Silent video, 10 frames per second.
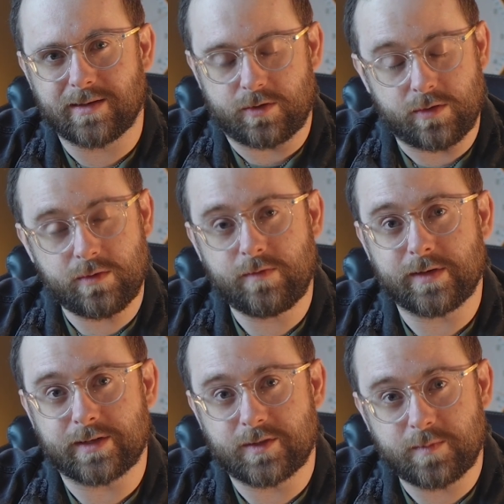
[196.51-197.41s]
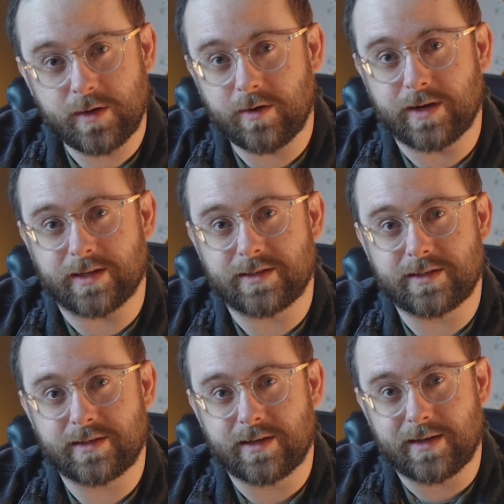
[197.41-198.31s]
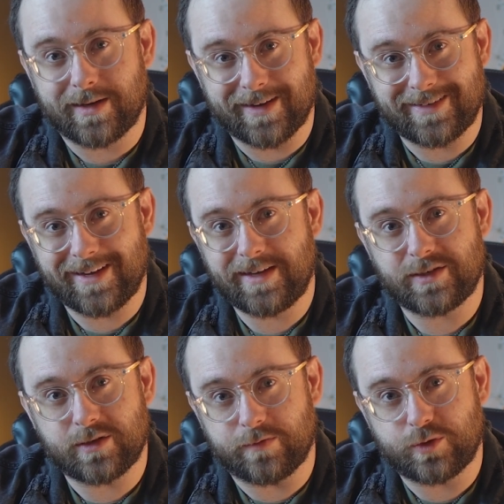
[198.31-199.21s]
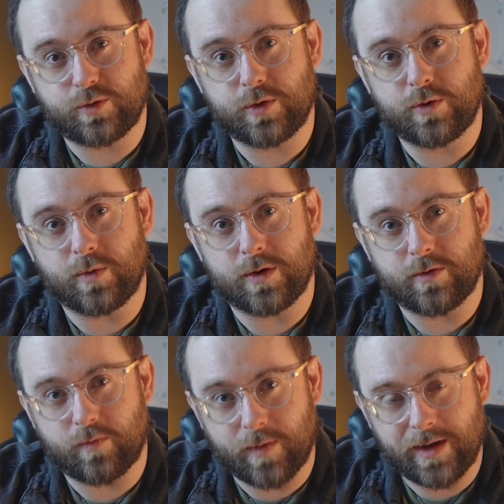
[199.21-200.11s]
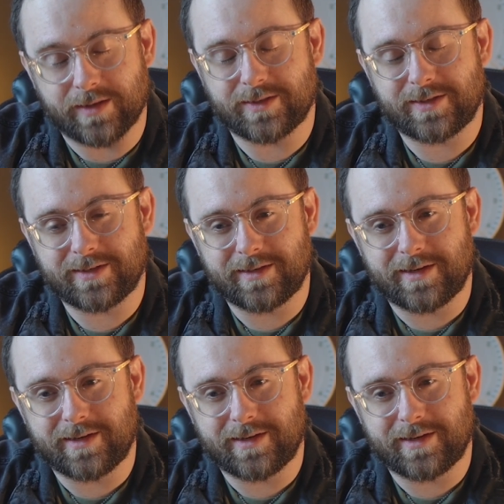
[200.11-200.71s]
You've experienced a taste of true rest.